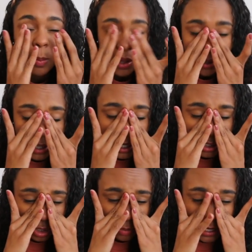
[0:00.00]
Mother
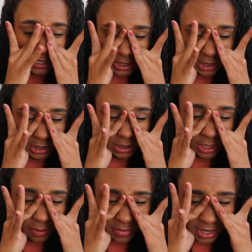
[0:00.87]
Nature basically is
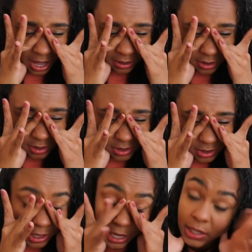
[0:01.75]
coming at
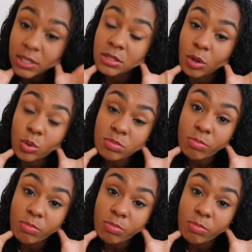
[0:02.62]
us, letting us know who's